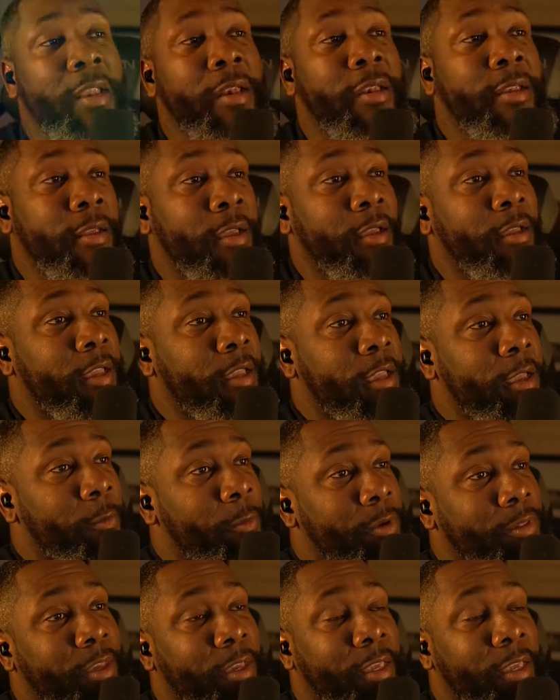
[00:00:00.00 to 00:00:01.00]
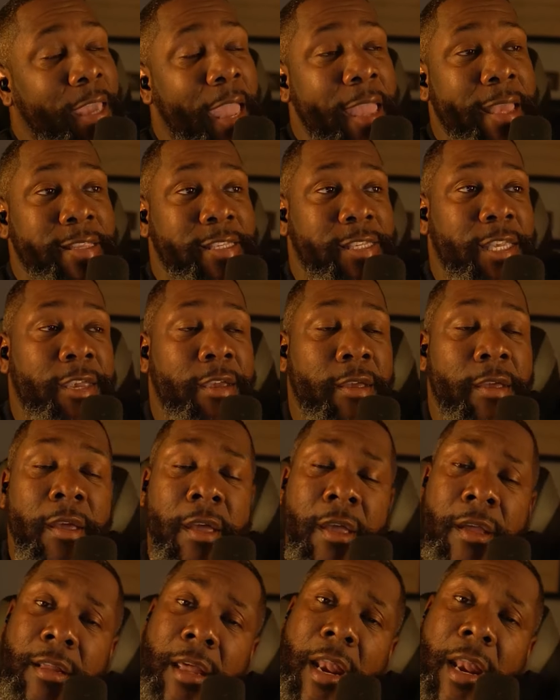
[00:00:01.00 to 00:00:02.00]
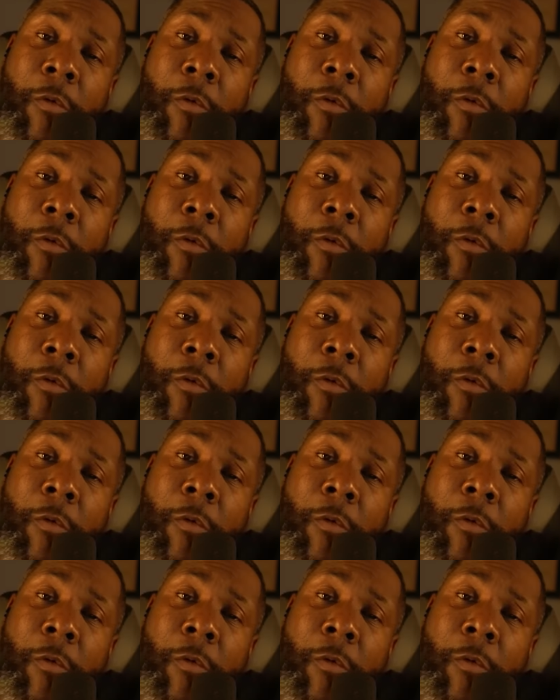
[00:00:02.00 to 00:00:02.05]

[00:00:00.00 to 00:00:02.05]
And it will always be